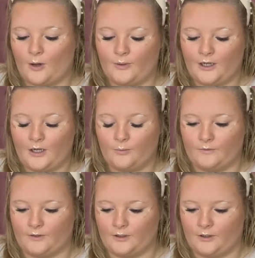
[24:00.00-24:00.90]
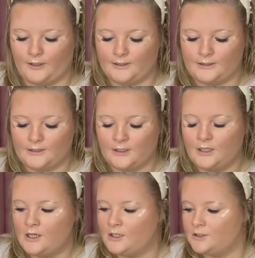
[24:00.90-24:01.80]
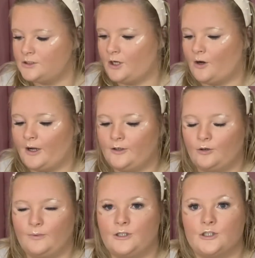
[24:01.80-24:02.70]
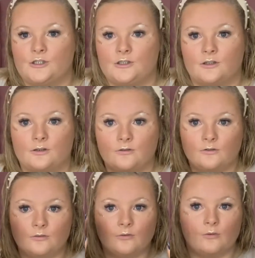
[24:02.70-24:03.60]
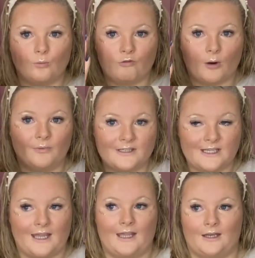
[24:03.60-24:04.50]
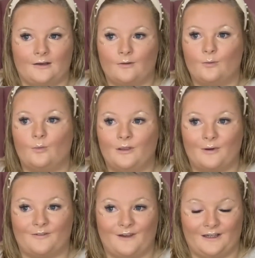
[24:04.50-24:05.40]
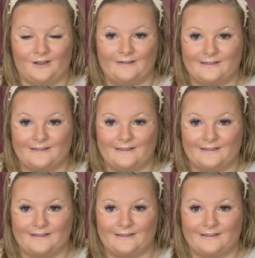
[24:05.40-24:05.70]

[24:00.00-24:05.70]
we're going with it, guys. So I normally just rub this in with my fingers